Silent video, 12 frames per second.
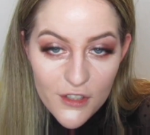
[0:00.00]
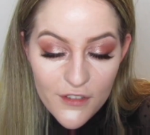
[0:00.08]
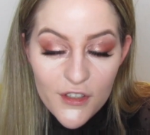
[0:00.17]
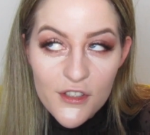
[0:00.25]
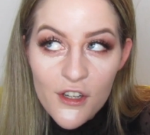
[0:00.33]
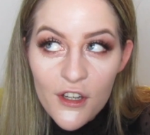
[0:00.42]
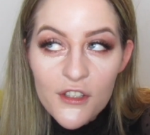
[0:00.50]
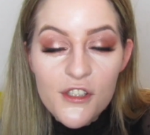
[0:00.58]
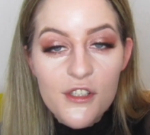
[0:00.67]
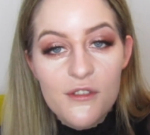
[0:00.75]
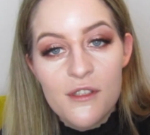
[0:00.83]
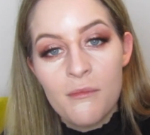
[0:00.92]
if you're not
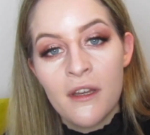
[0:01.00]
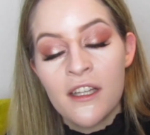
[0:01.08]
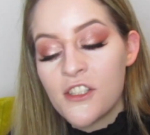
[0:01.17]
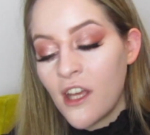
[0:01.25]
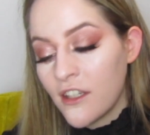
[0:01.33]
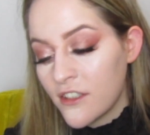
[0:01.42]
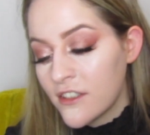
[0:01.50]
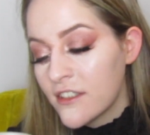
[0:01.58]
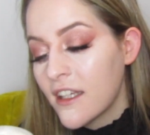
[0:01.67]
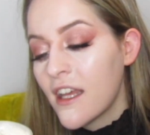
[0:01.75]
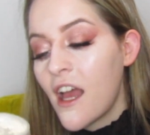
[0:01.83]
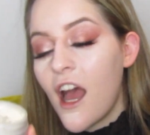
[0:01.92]
new to my channel,